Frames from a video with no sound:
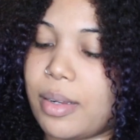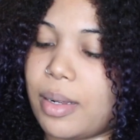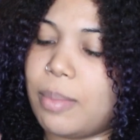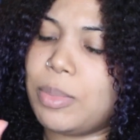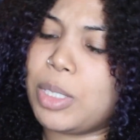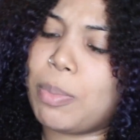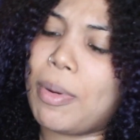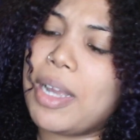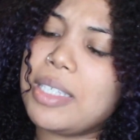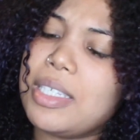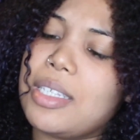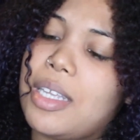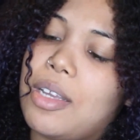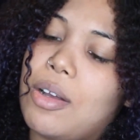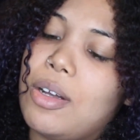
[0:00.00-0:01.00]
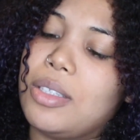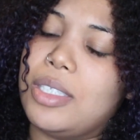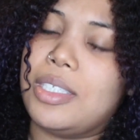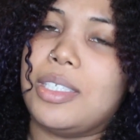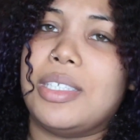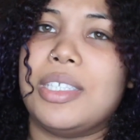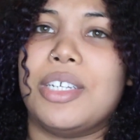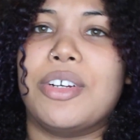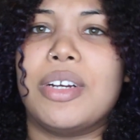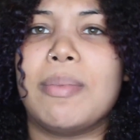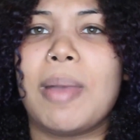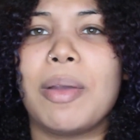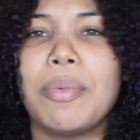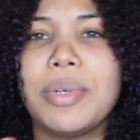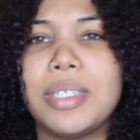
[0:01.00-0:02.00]
I'm surprised that they called this a
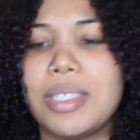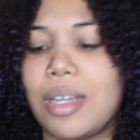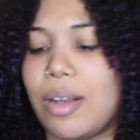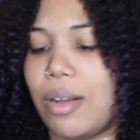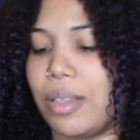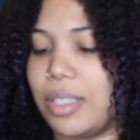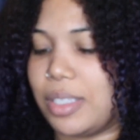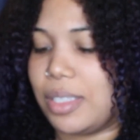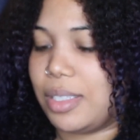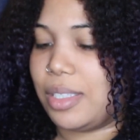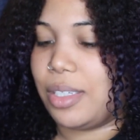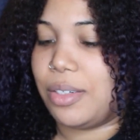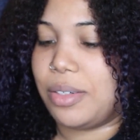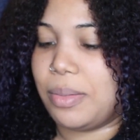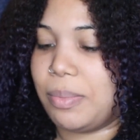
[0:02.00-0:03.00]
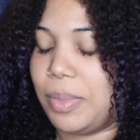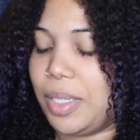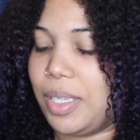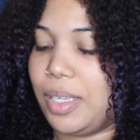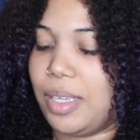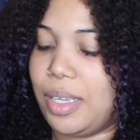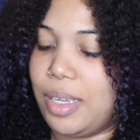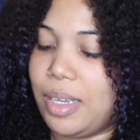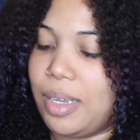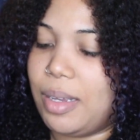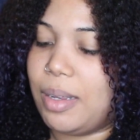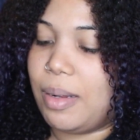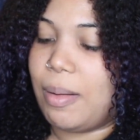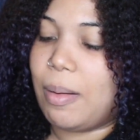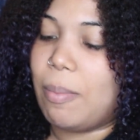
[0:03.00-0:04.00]
serum. I wouldn't call this a serum.
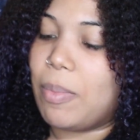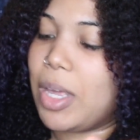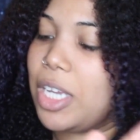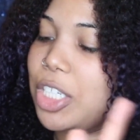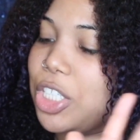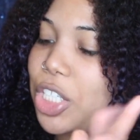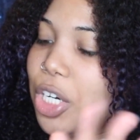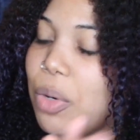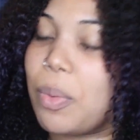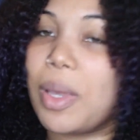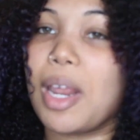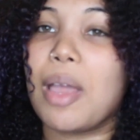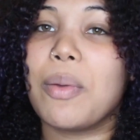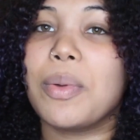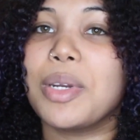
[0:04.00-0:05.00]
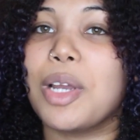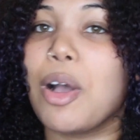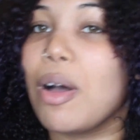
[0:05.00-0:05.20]
I'm not sure what I would